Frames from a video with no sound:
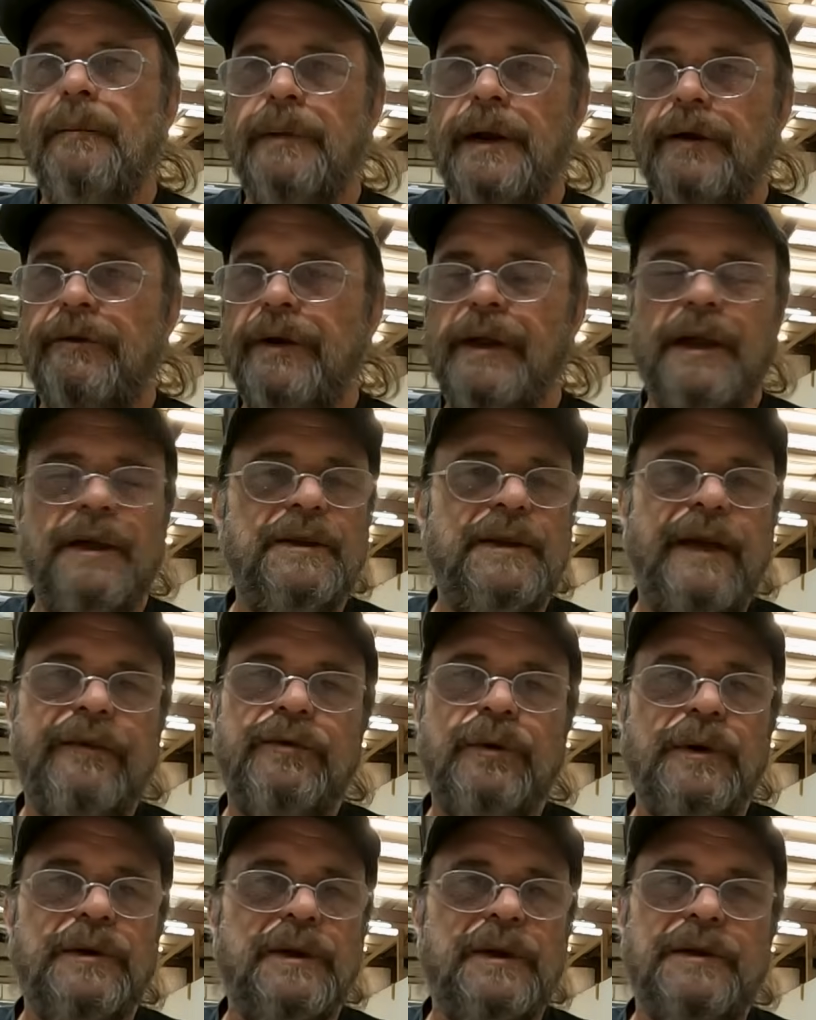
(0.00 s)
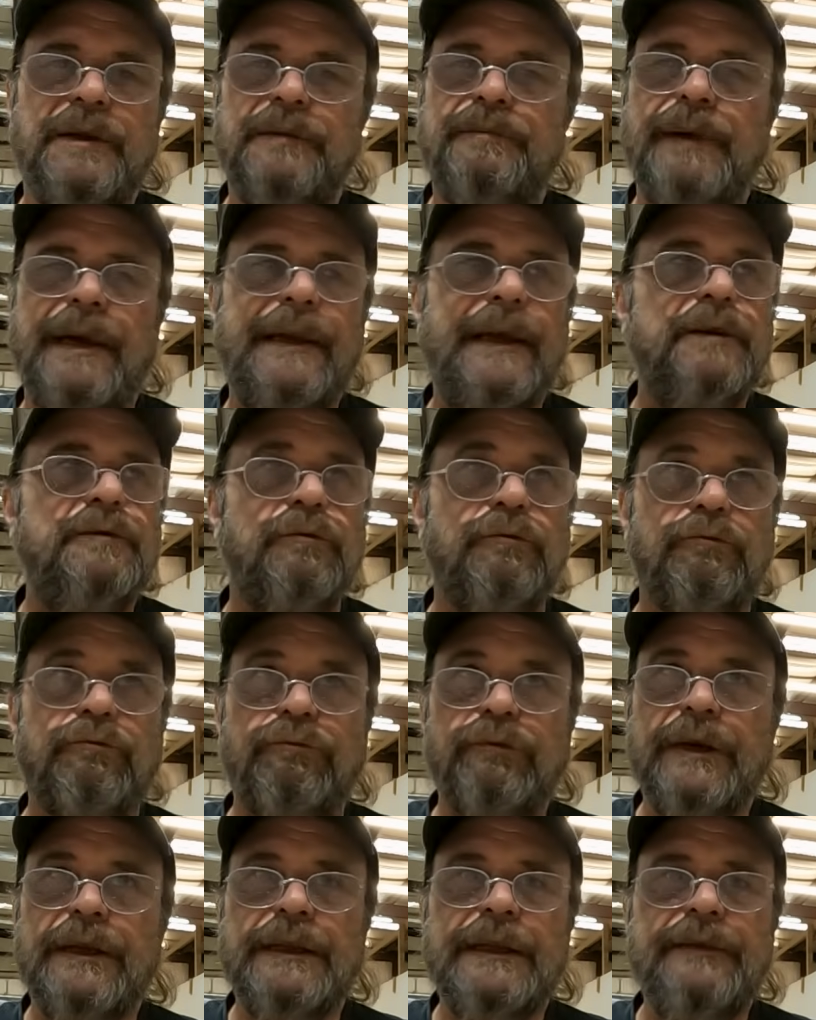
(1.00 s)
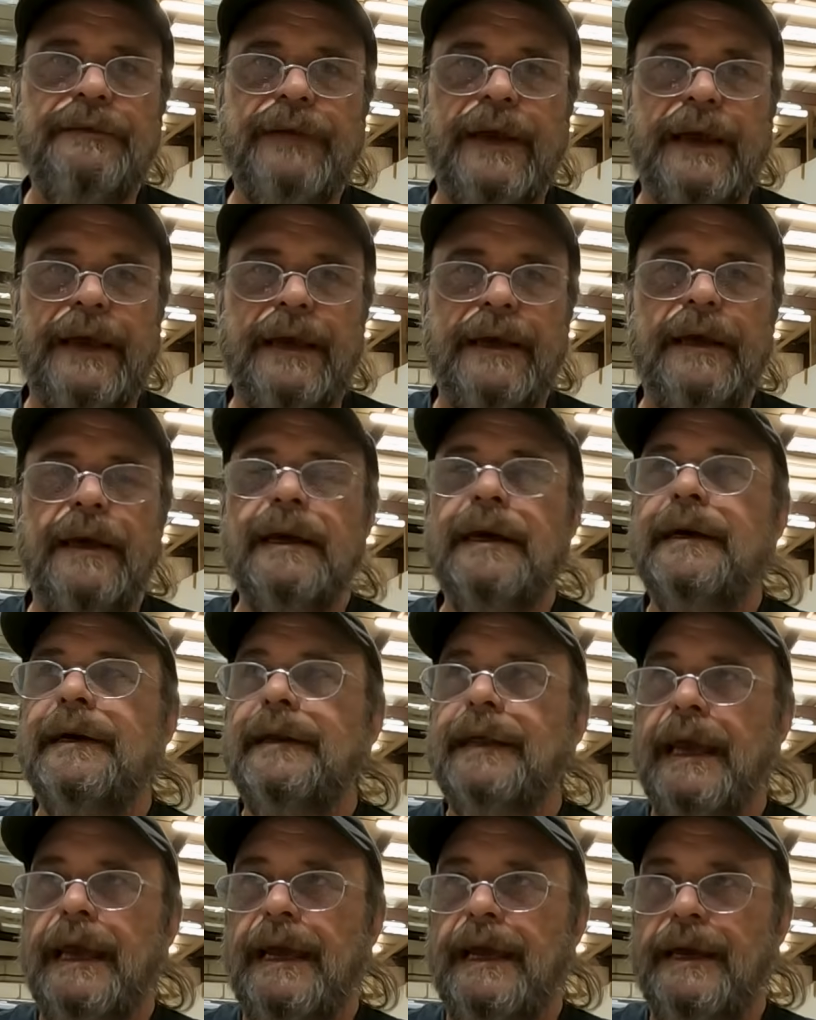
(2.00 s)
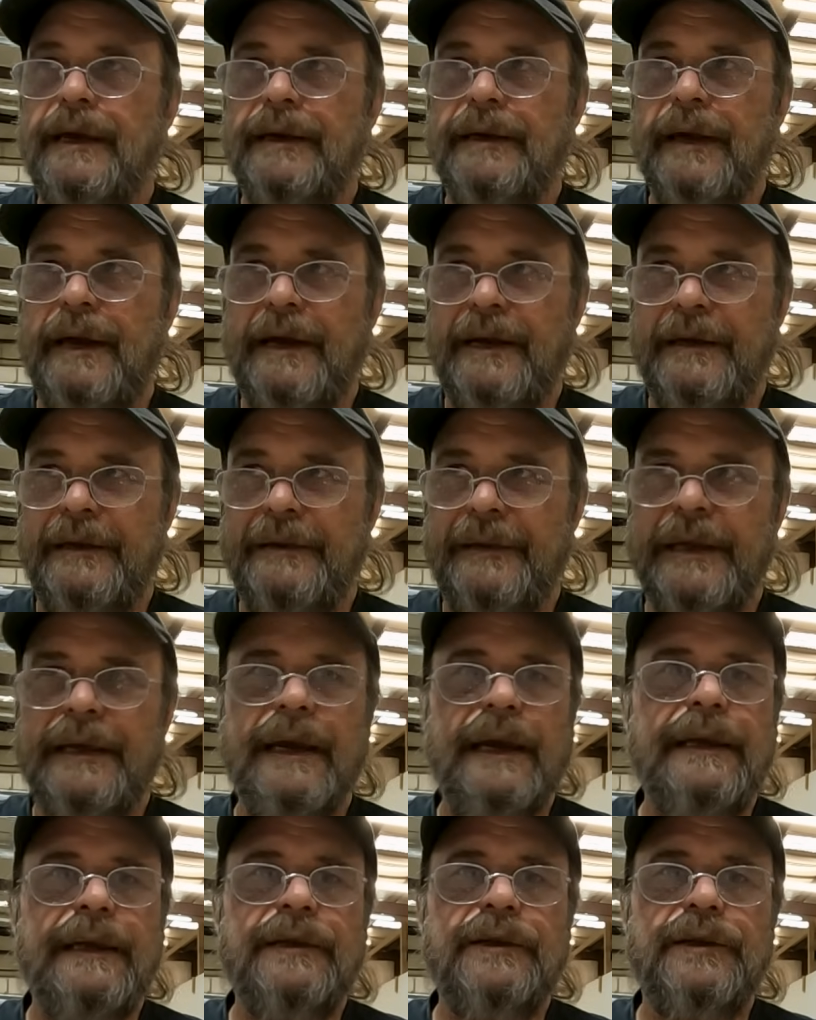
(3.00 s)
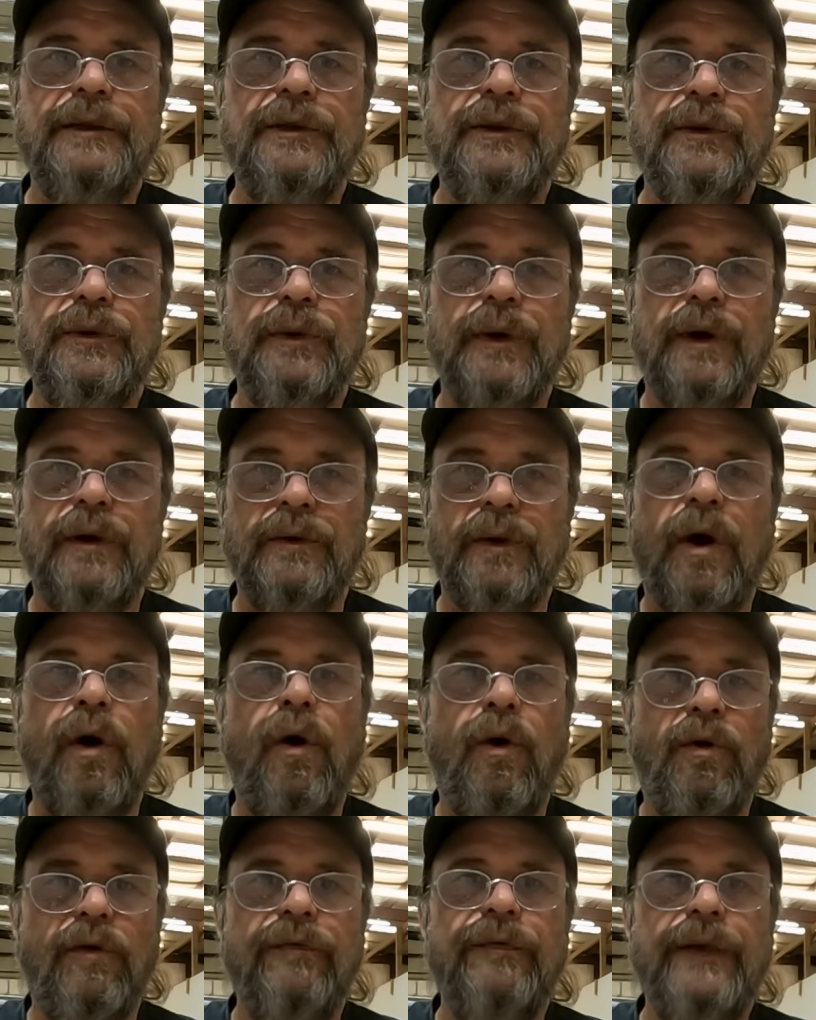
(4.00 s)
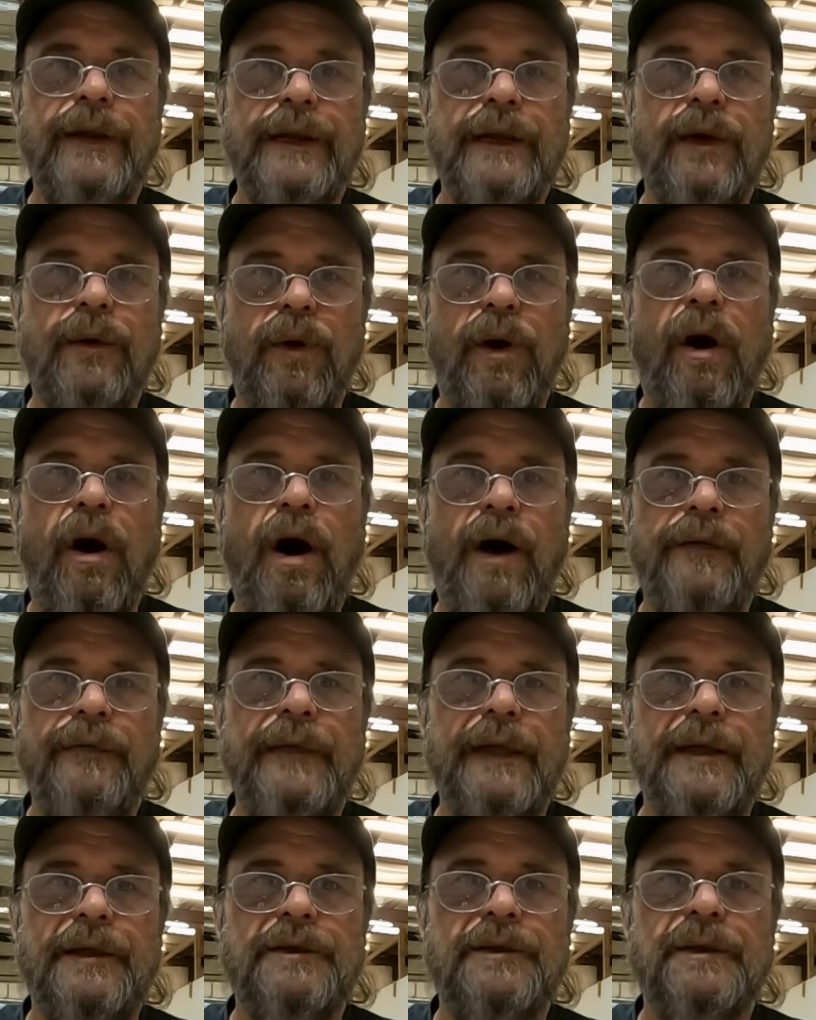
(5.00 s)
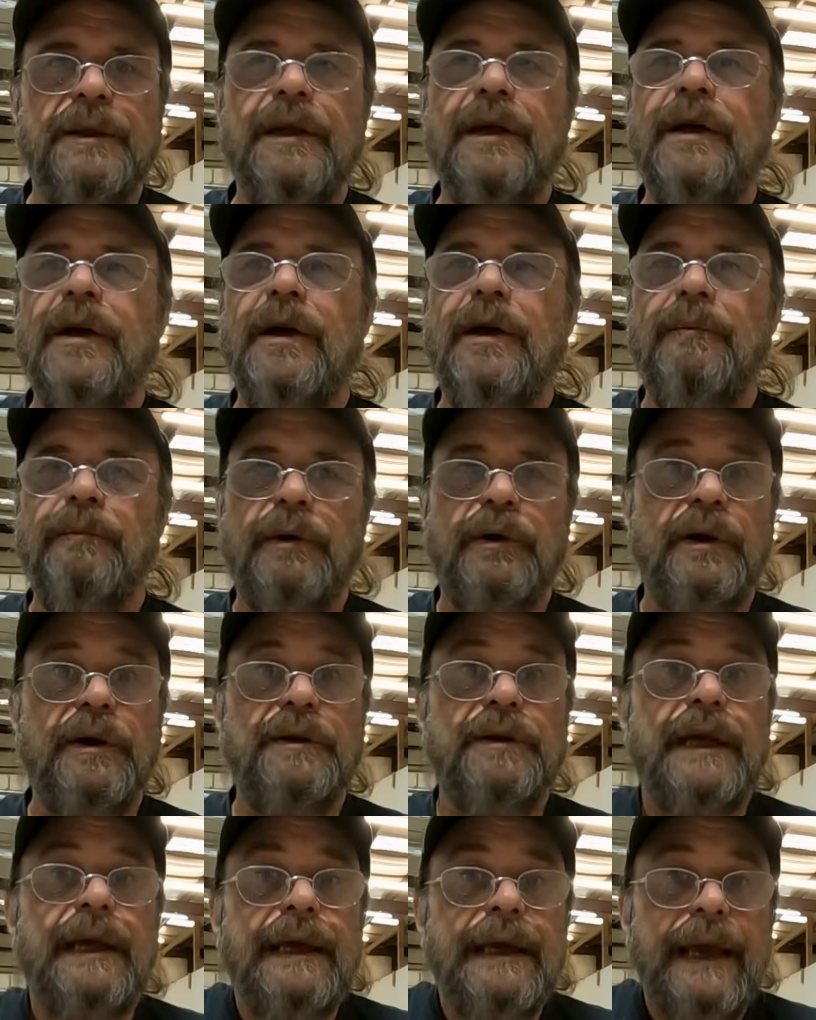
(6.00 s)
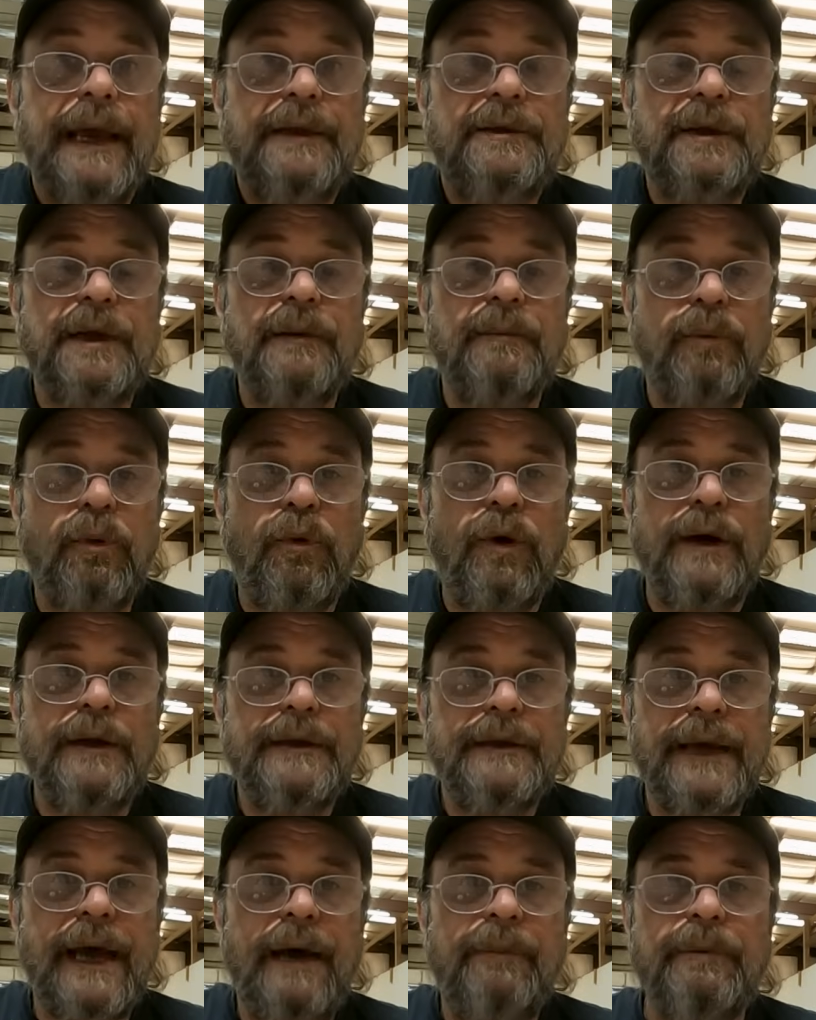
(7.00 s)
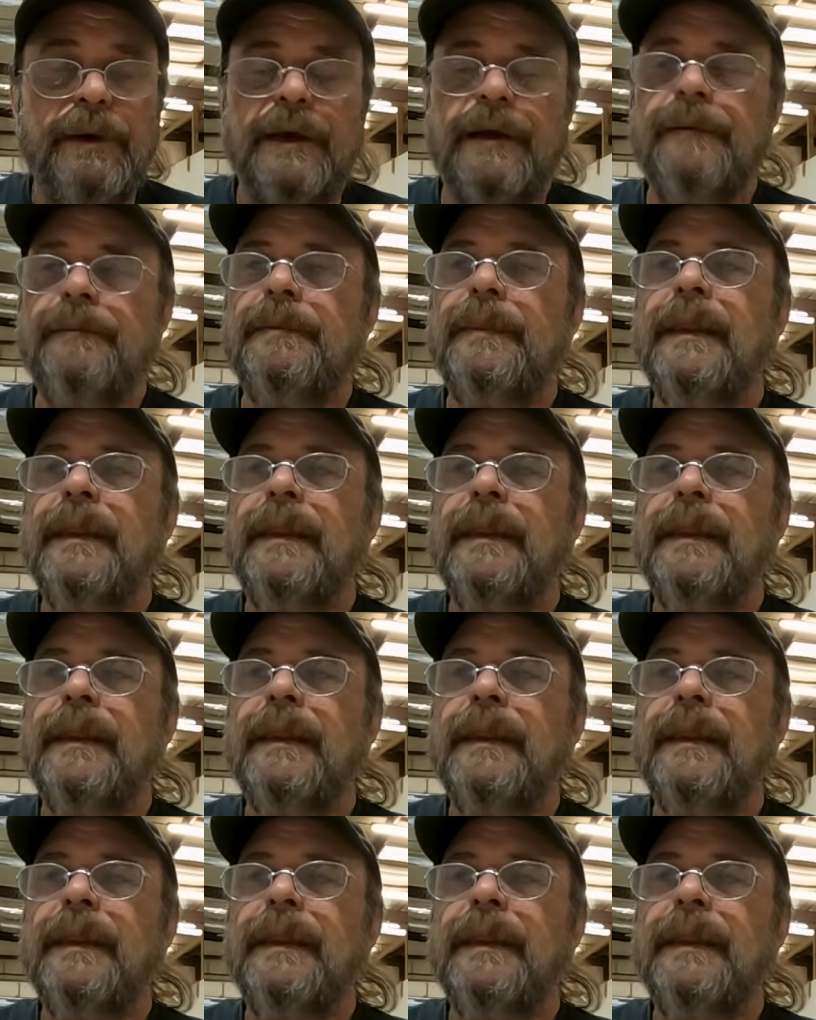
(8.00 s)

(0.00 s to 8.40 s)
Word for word: But I realized afterwards, I said, man, that's really vague. And I think I need to do a, a whole video on this because it's an important topic.